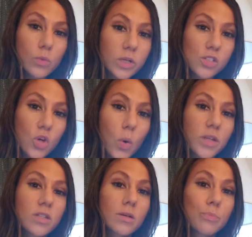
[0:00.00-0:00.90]
what's
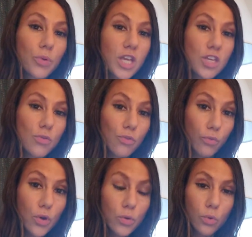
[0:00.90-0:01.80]
going to bring you
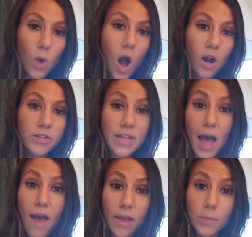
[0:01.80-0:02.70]
through hard
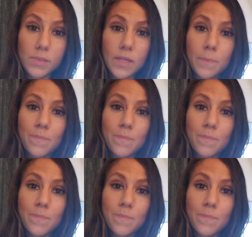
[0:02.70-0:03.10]
times,